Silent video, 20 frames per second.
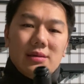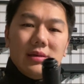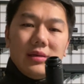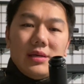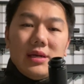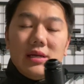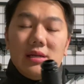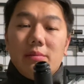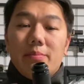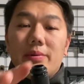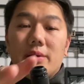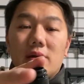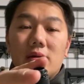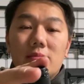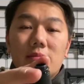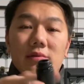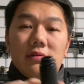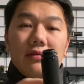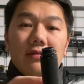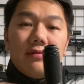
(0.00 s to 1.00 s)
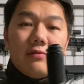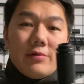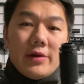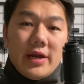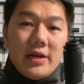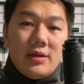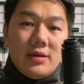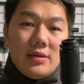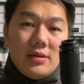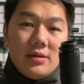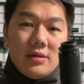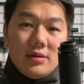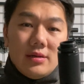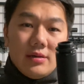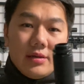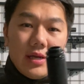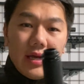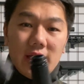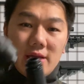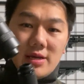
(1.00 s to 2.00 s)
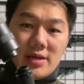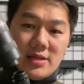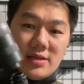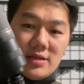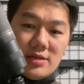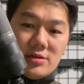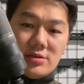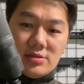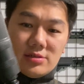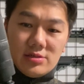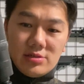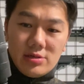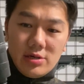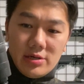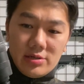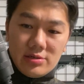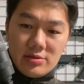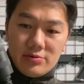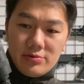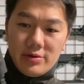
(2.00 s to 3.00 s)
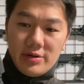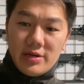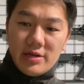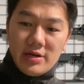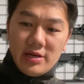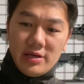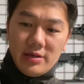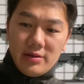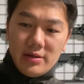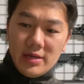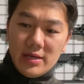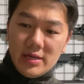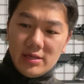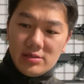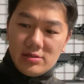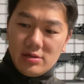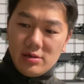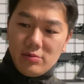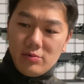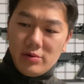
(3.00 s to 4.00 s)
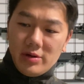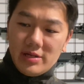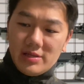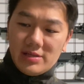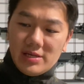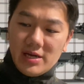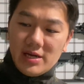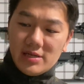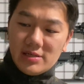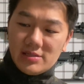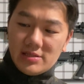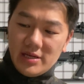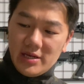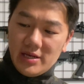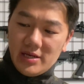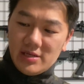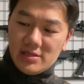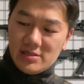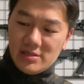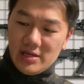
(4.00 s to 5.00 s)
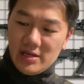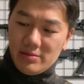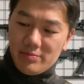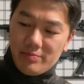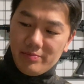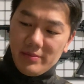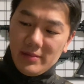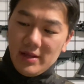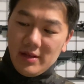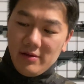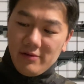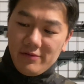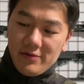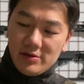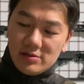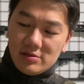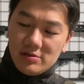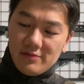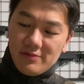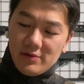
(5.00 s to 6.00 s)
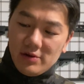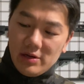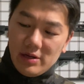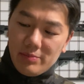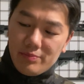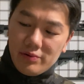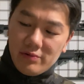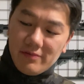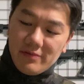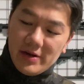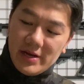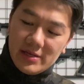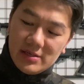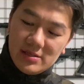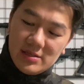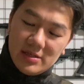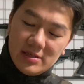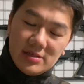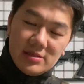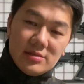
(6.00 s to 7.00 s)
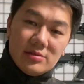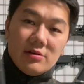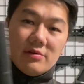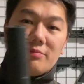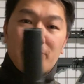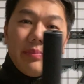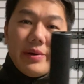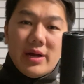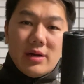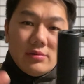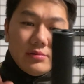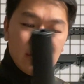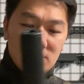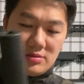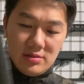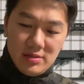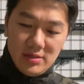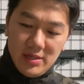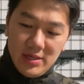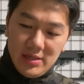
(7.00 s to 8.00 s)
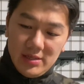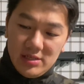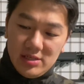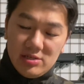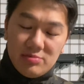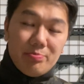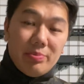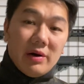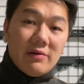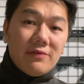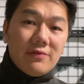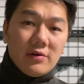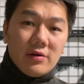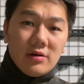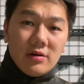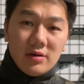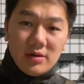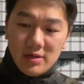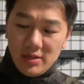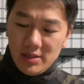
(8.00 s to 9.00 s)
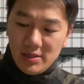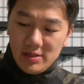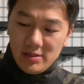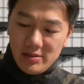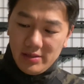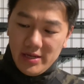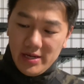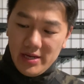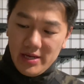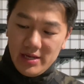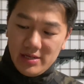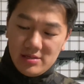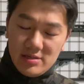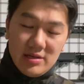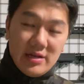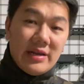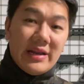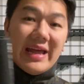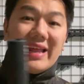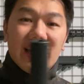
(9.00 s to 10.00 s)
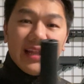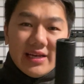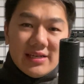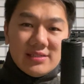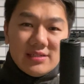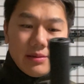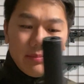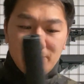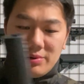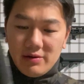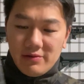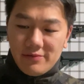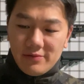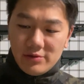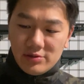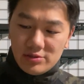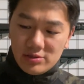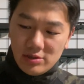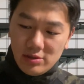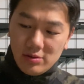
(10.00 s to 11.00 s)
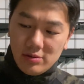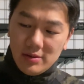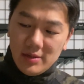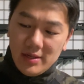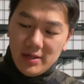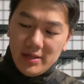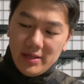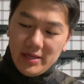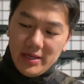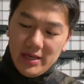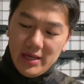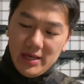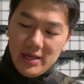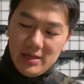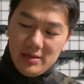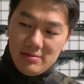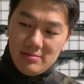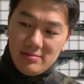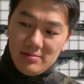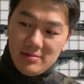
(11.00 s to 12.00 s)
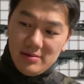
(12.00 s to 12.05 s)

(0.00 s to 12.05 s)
at the bottom of the thread, okay, and then you start screwing it in. So what it does is, it first of all, it provides this sort of bounce, this buffer, okay, it's an elastic buffer, so it